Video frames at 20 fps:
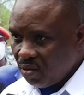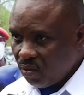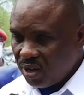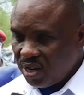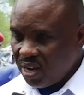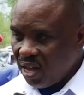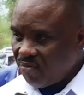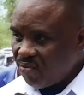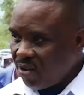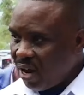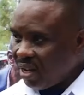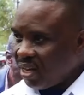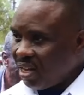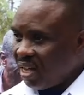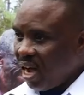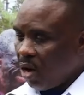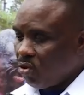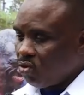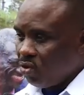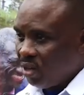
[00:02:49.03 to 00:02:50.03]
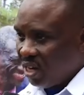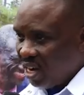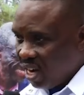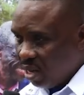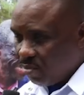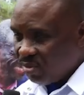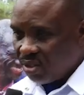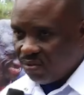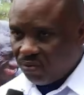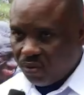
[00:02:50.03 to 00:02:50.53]
When they are flagging out the
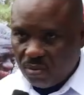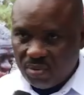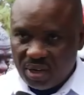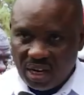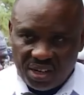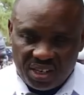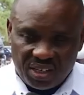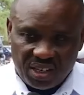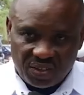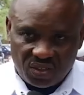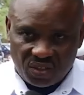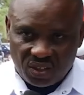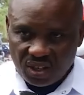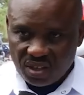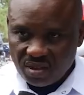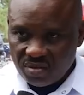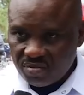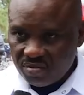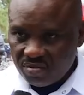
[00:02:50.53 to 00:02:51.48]
names from the register,